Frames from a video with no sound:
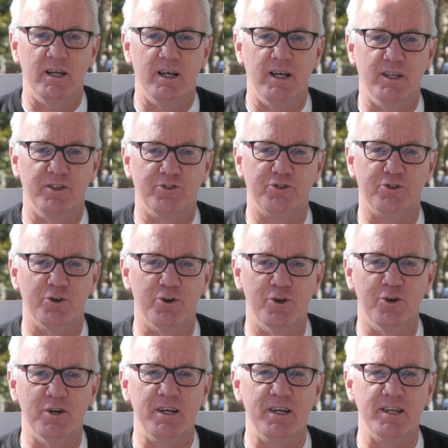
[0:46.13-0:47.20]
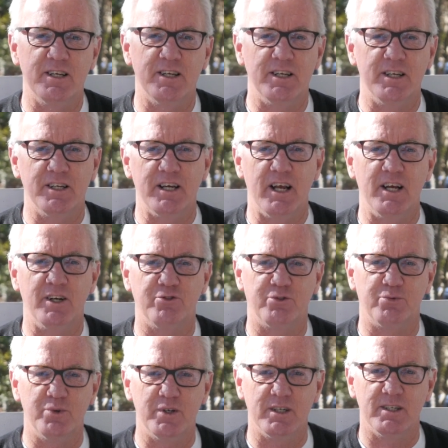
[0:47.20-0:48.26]
And so it
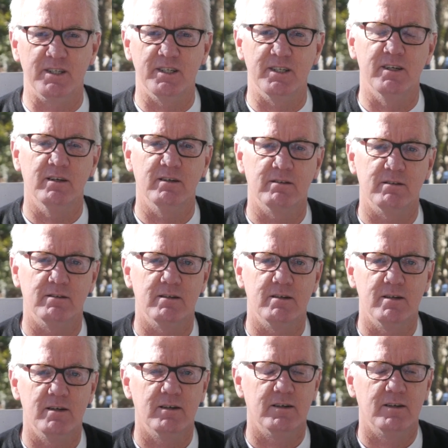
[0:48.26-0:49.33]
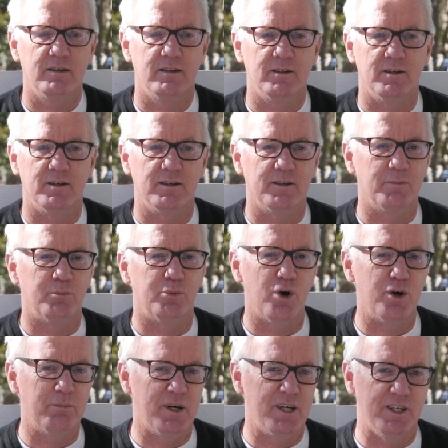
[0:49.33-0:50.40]
has really
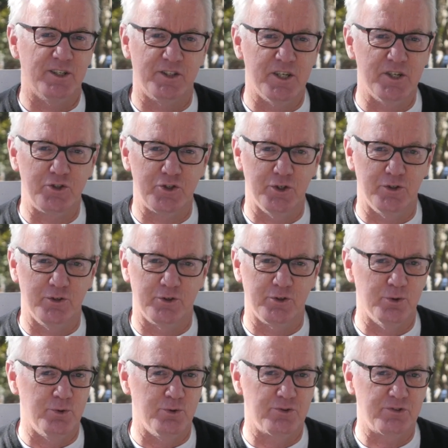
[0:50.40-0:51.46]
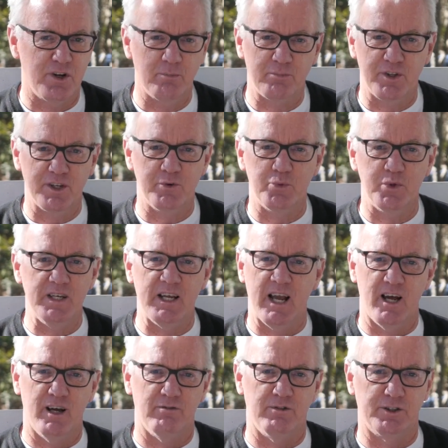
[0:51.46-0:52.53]
brought my attention to something we
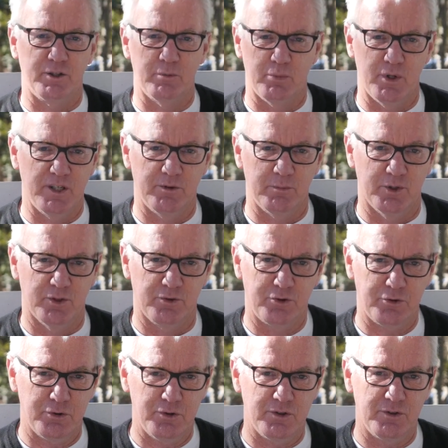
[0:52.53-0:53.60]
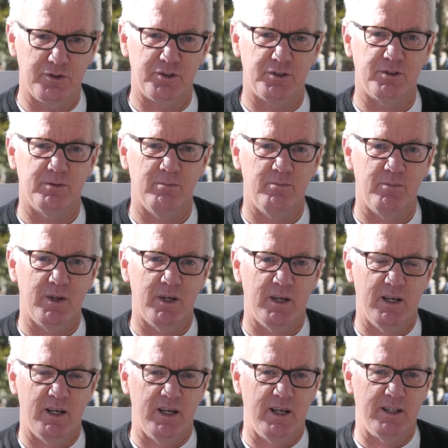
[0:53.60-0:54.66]
have at the Brandon Church
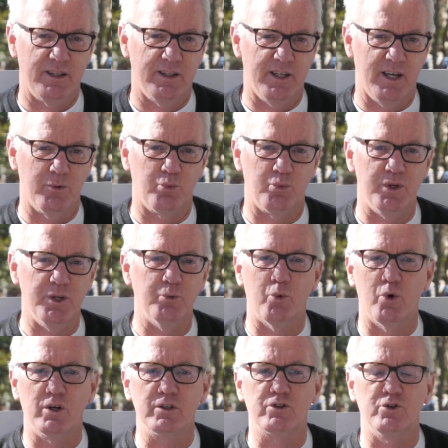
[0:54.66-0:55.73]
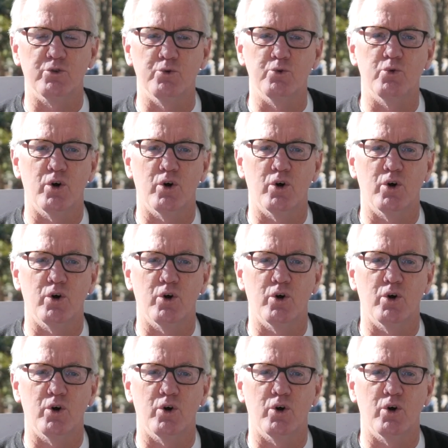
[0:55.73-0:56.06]
that we want to